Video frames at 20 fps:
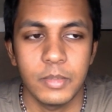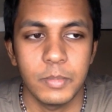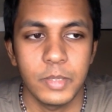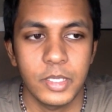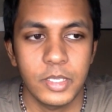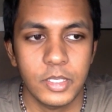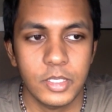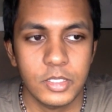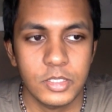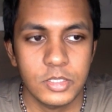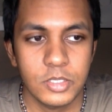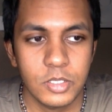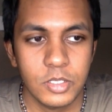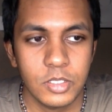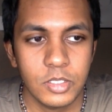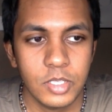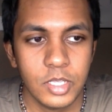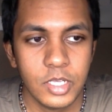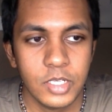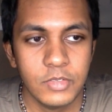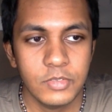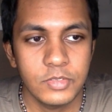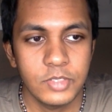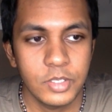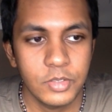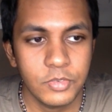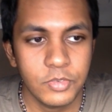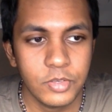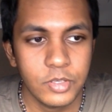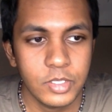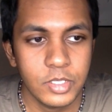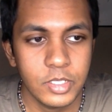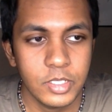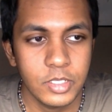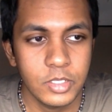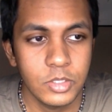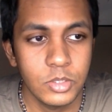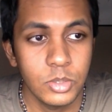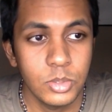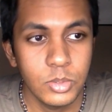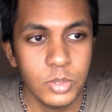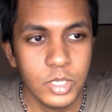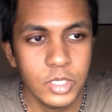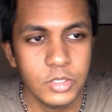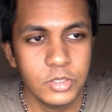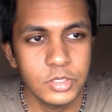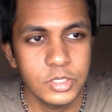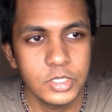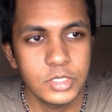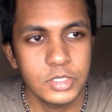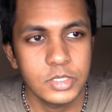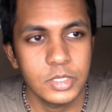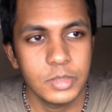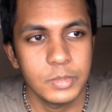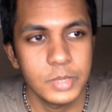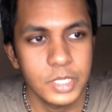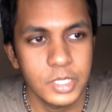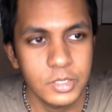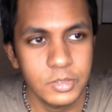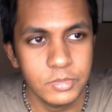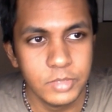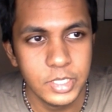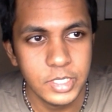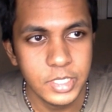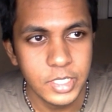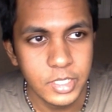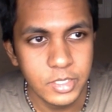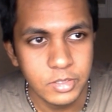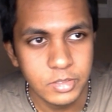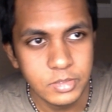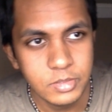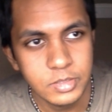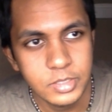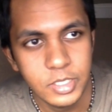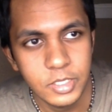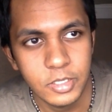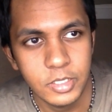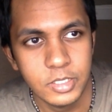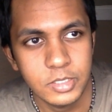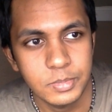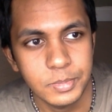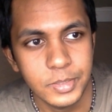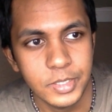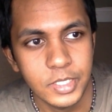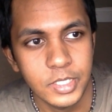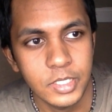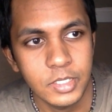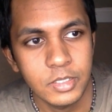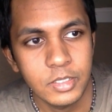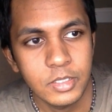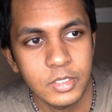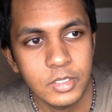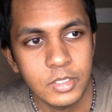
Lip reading: because there are a lot of different and new energies coming in right now, they're explaining,